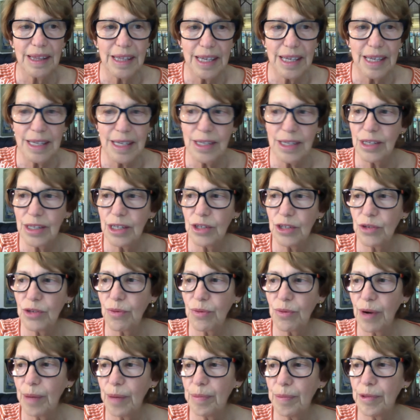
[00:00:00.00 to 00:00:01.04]
least
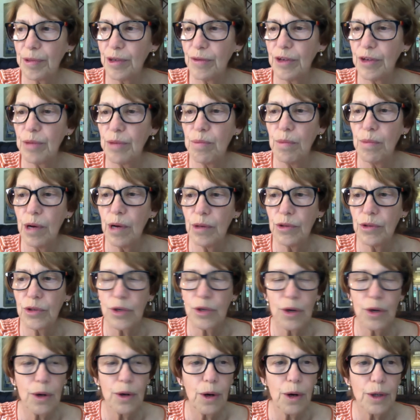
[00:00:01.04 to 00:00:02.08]
disruptive and most
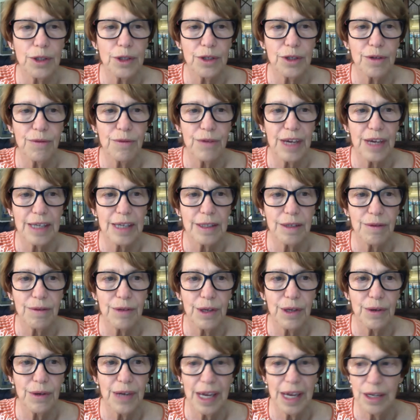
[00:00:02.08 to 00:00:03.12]
cost-effective
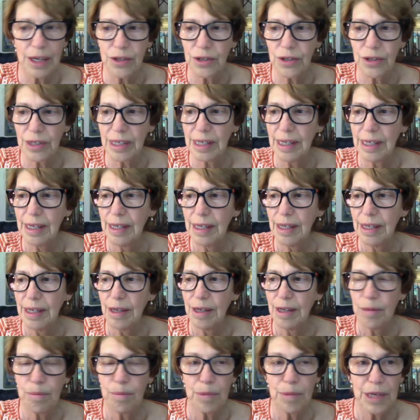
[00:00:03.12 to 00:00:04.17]
location,
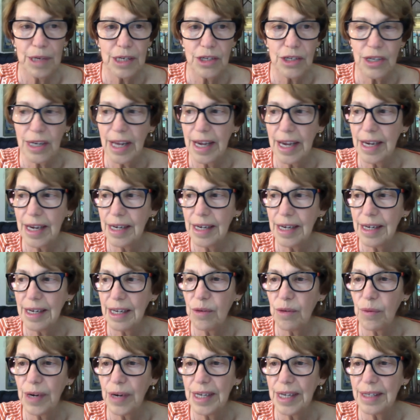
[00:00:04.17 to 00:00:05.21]
Beach Lane in
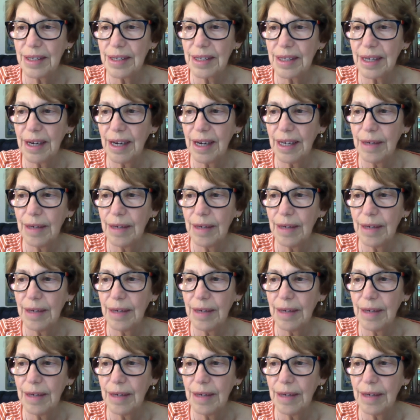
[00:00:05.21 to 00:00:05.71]
Wainscott.